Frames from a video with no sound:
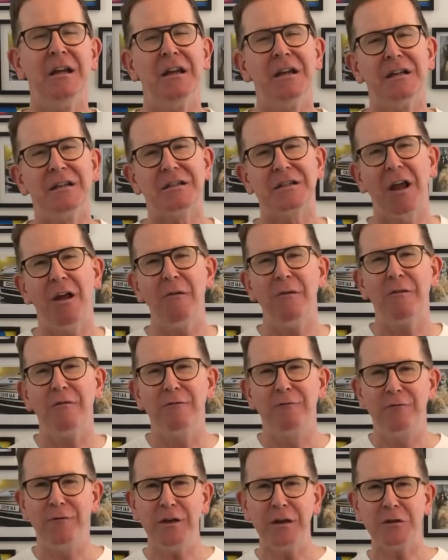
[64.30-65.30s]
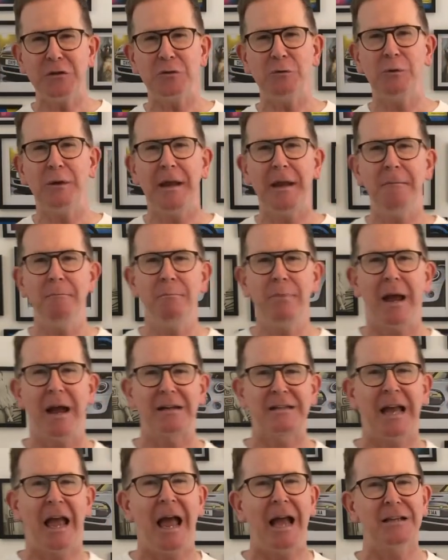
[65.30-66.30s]
So visual impact
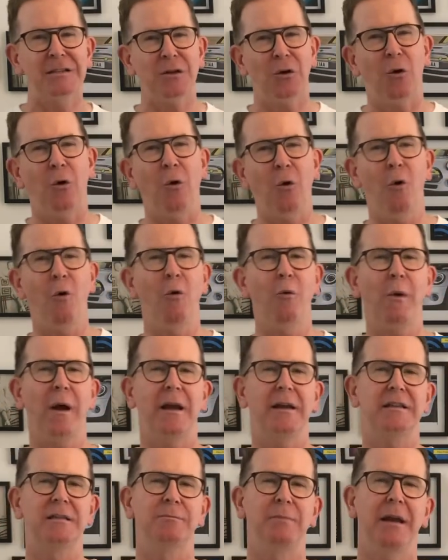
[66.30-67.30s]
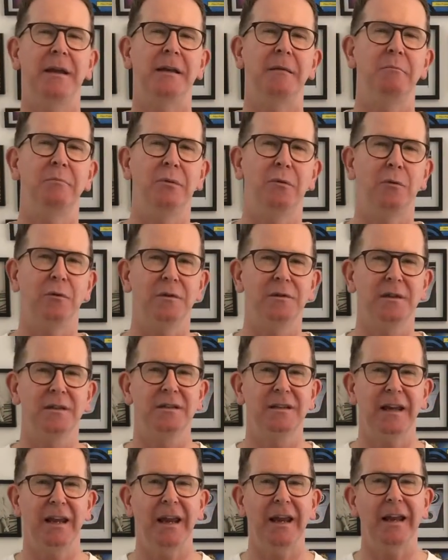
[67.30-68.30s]
has always been important
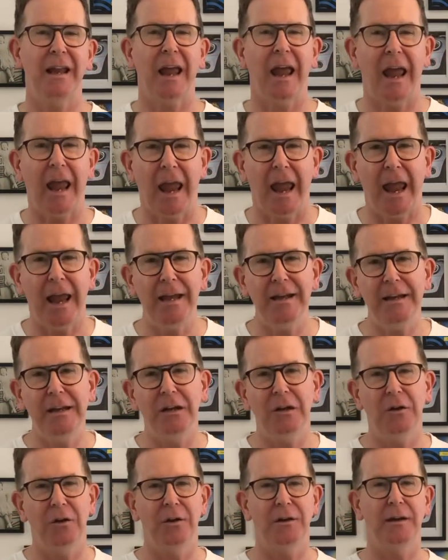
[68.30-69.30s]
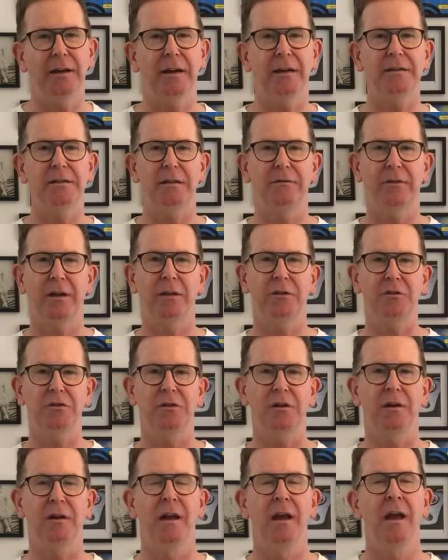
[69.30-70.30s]
in any learning
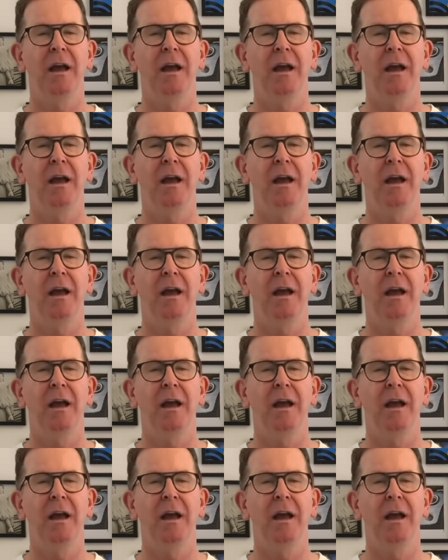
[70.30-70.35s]
intervention.